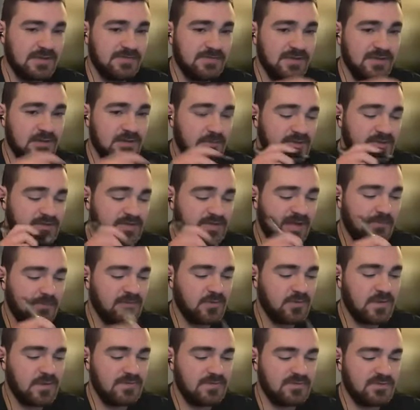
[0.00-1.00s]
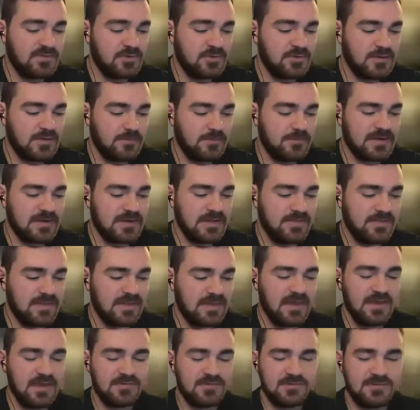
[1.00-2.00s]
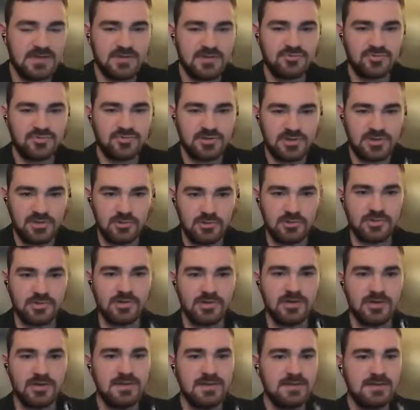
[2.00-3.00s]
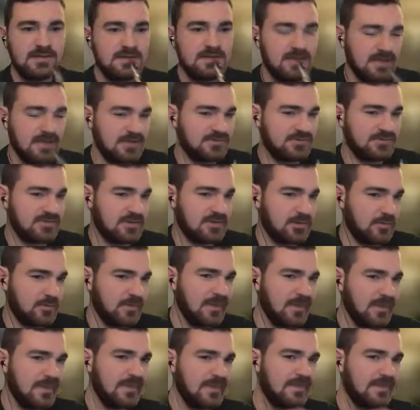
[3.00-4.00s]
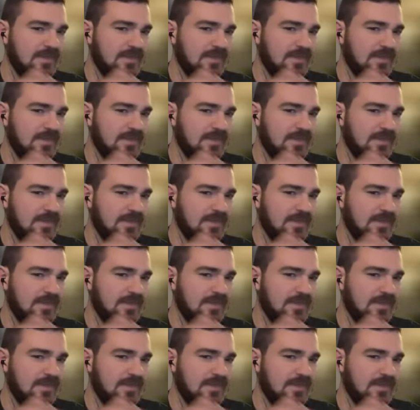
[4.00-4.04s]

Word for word: I think it'll be tight between the two of them, but I think Sandra Hüller takes it home,